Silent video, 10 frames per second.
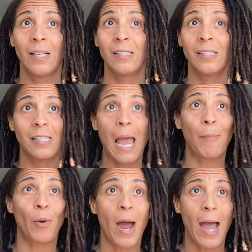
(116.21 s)

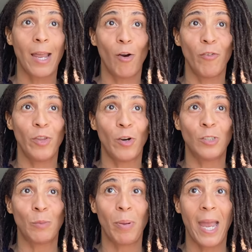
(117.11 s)
samurai over there
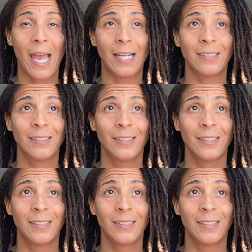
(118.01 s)
in Japan.